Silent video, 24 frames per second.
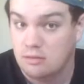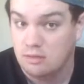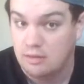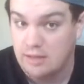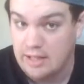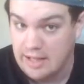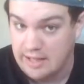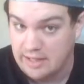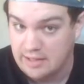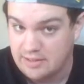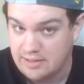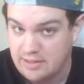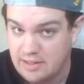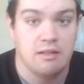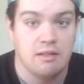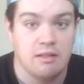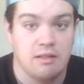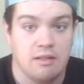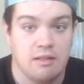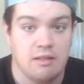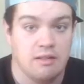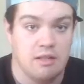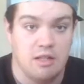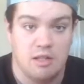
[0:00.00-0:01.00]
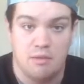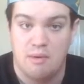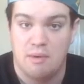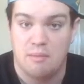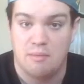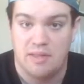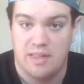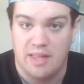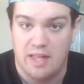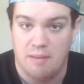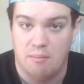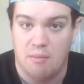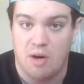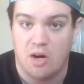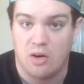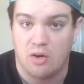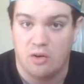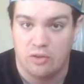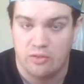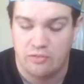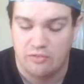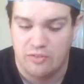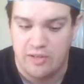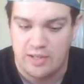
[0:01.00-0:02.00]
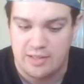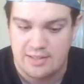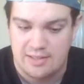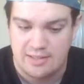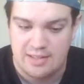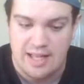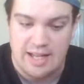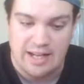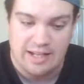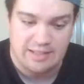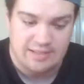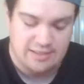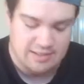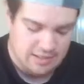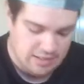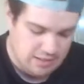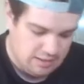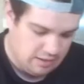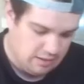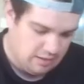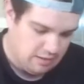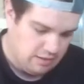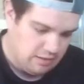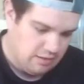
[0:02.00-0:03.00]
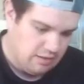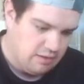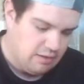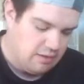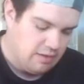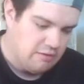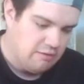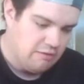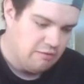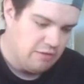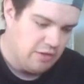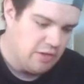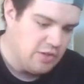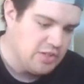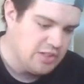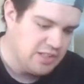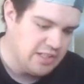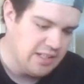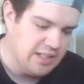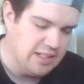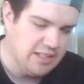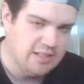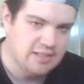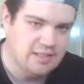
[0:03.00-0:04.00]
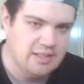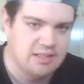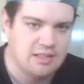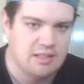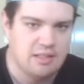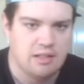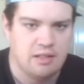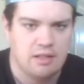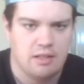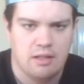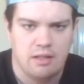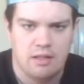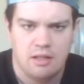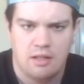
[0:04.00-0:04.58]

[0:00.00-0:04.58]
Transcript: Legacy. You remember them, our old friends Legacy. Versus